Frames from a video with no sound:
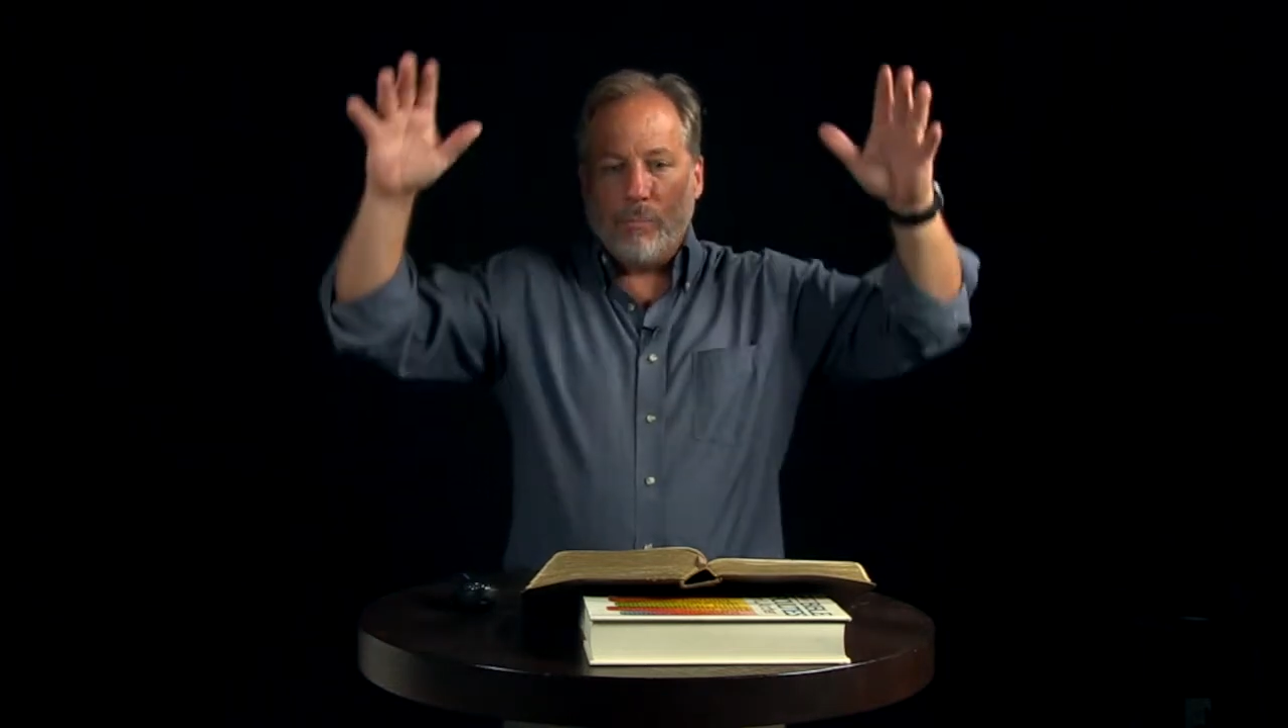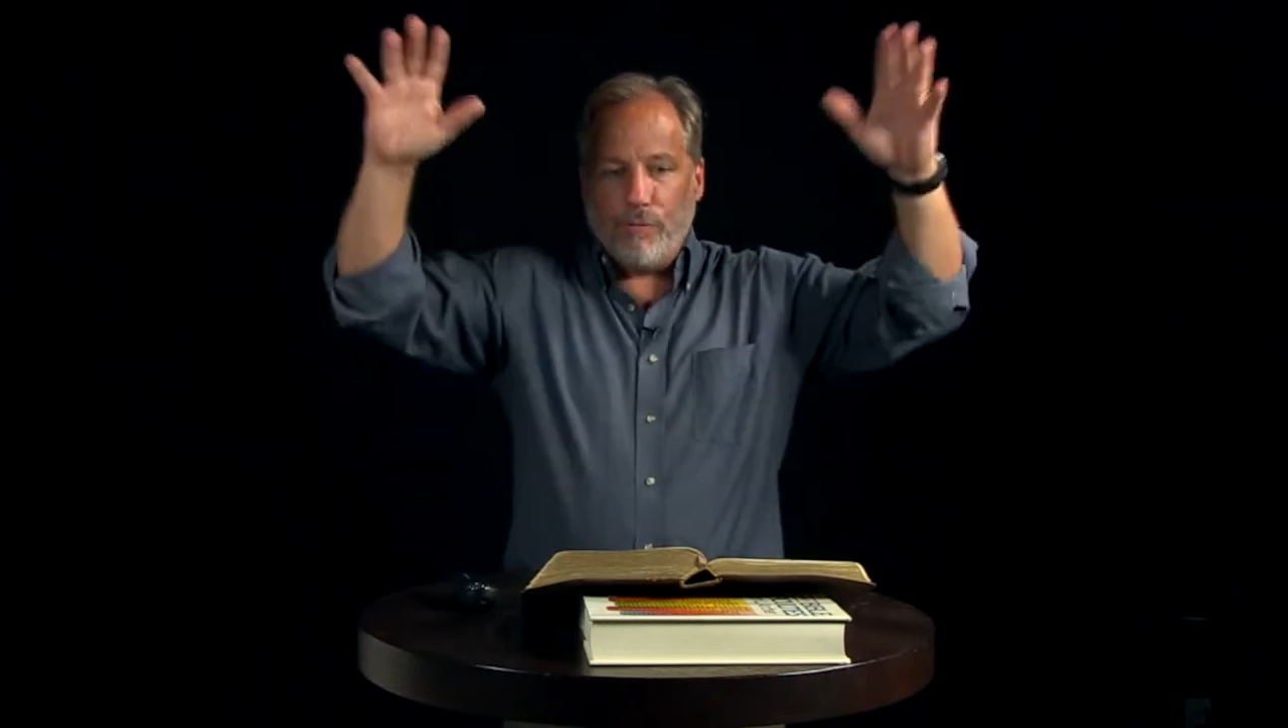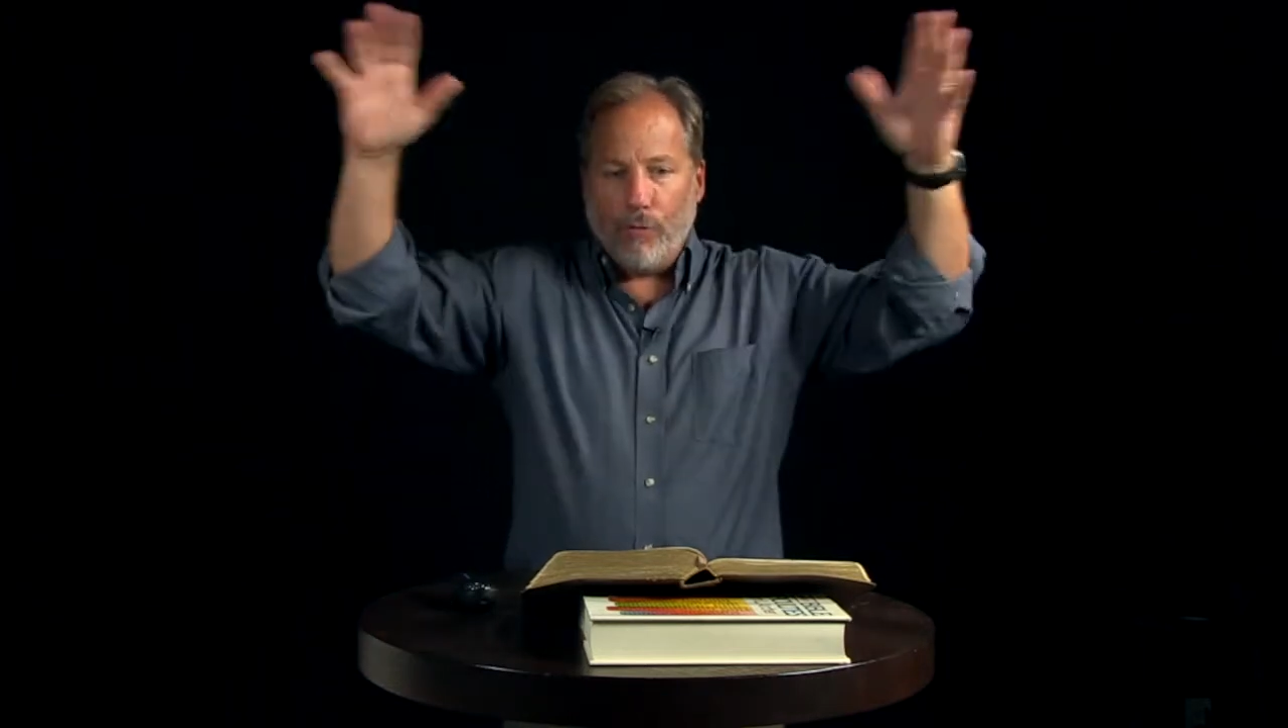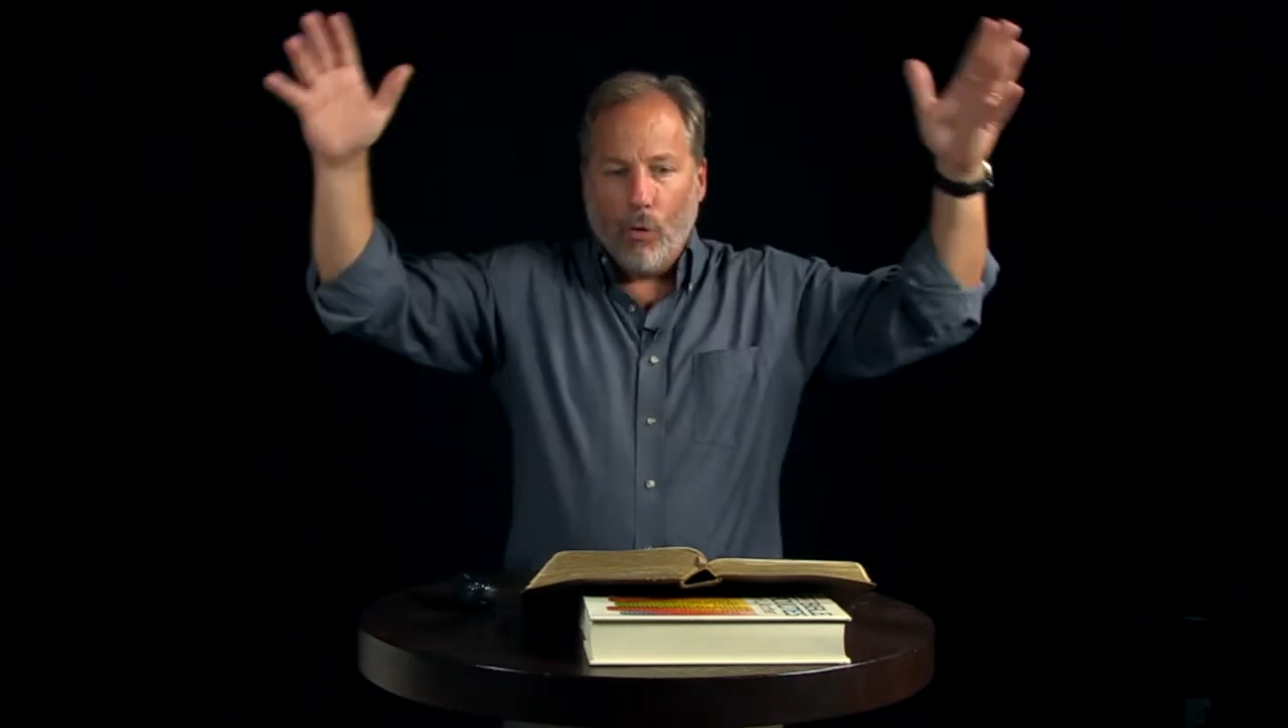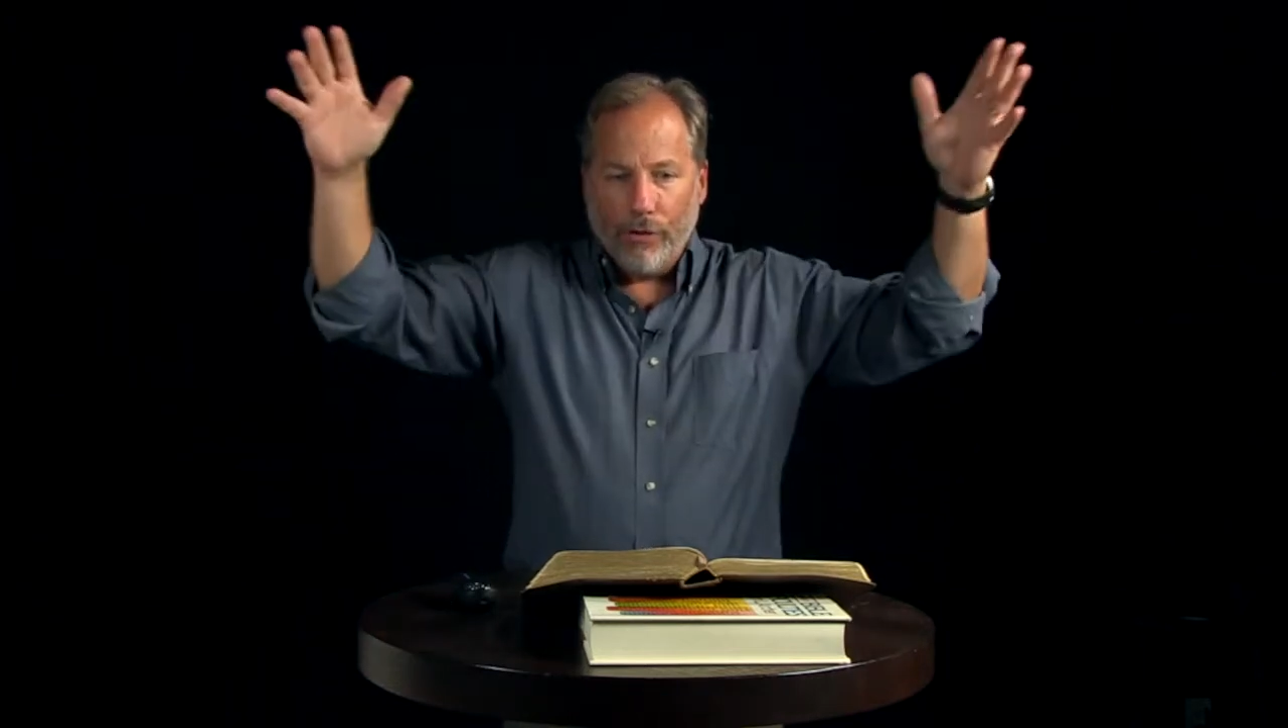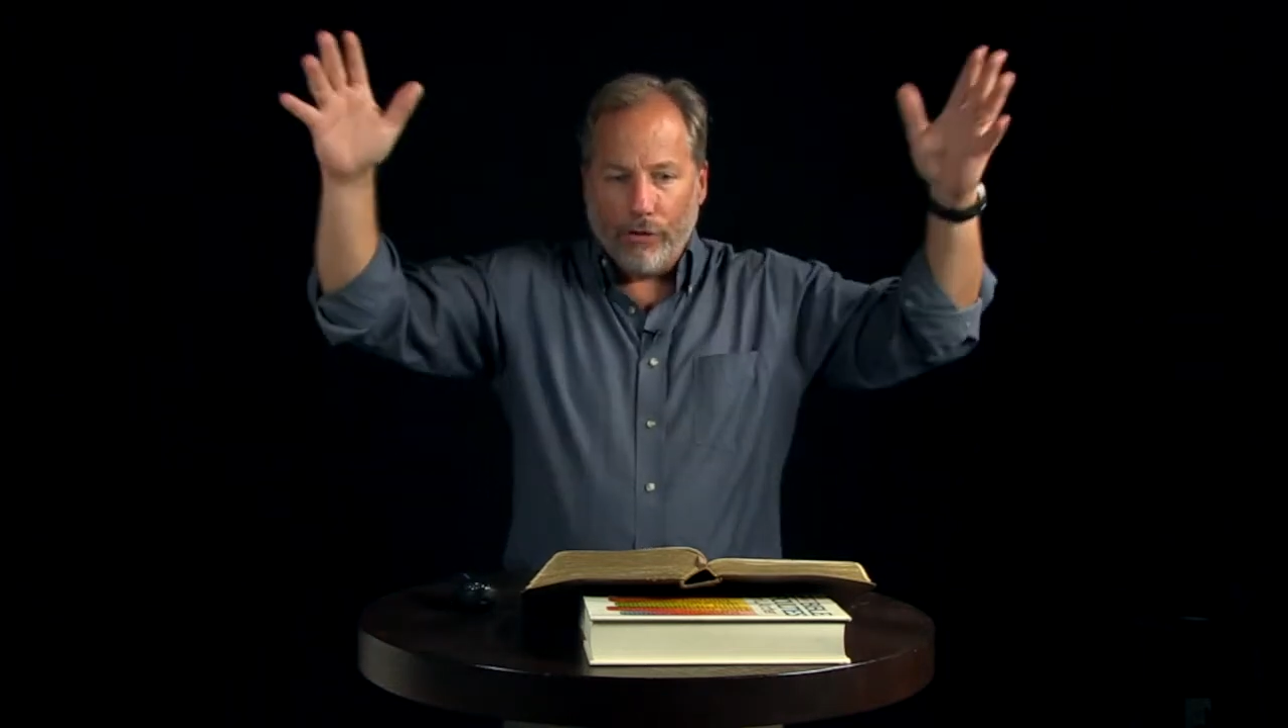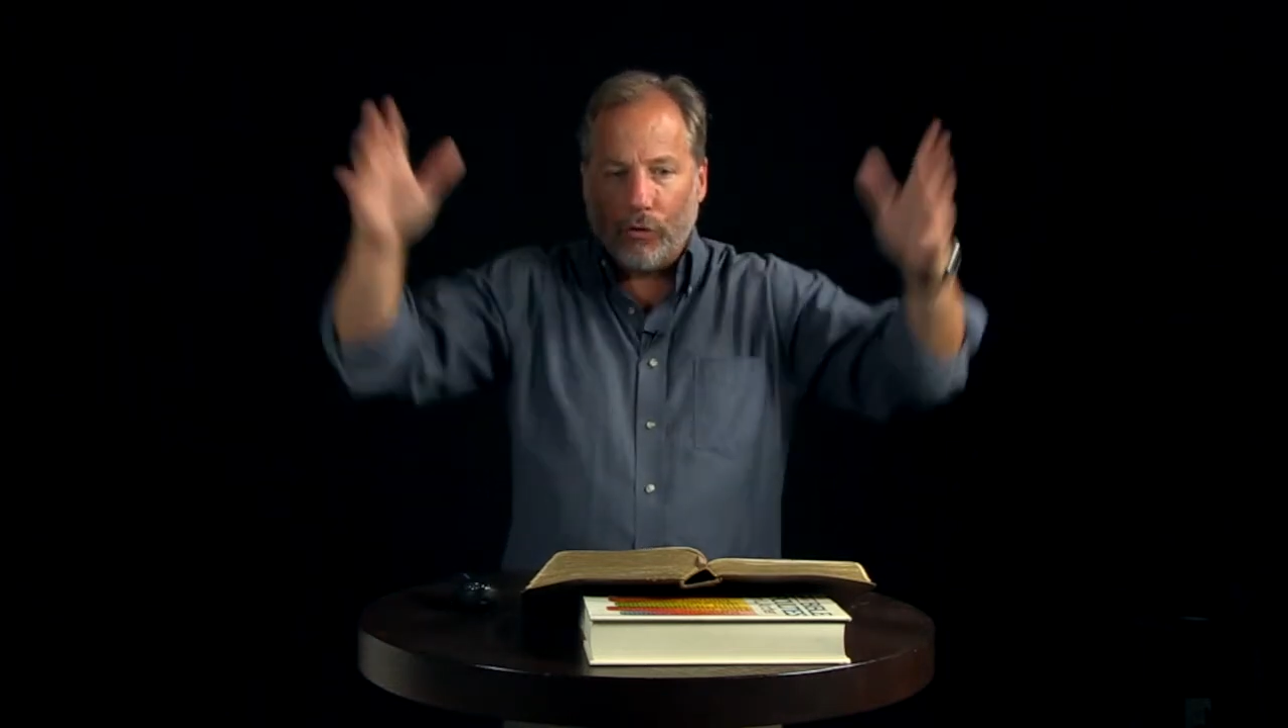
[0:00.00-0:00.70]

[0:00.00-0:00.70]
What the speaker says: before this